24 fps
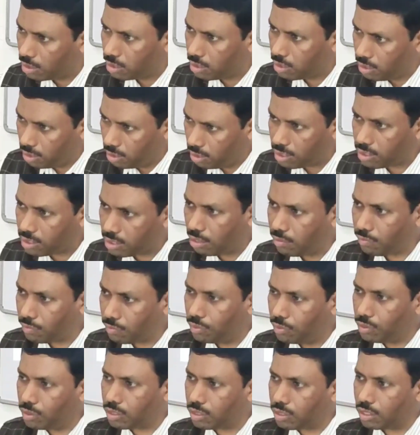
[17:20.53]
Yes, of
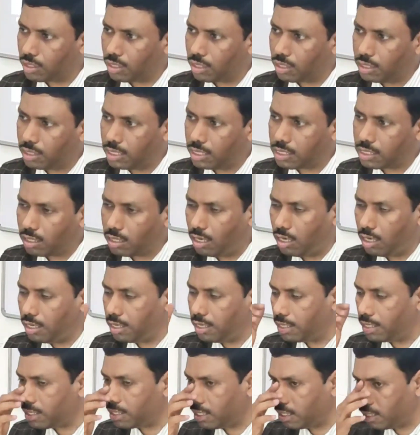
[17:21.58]
course. That's called
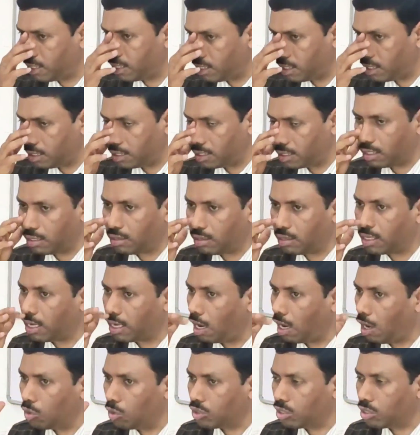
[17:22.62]
as a, there is a,
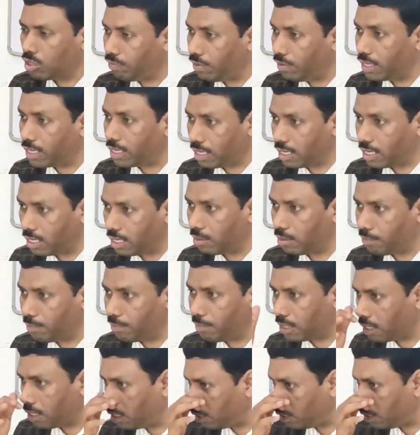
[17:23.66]
how the flickering
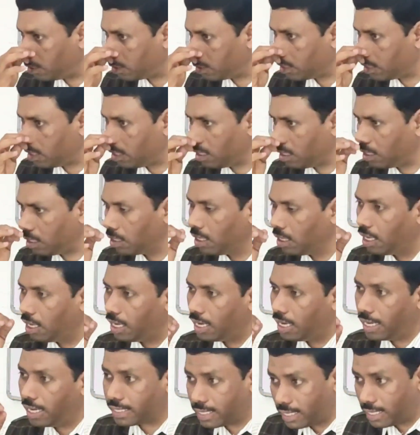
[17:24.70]
method is there.
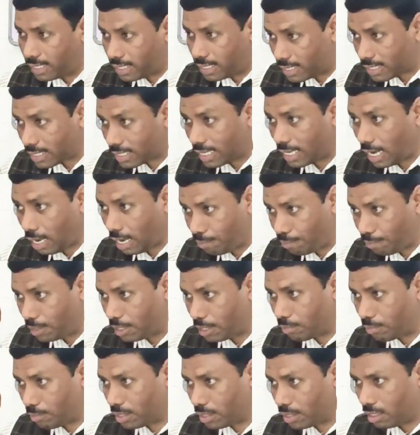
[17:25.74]
Like that scrapping
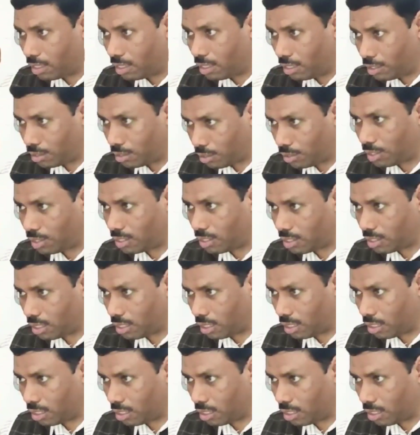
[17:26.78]
method also is there.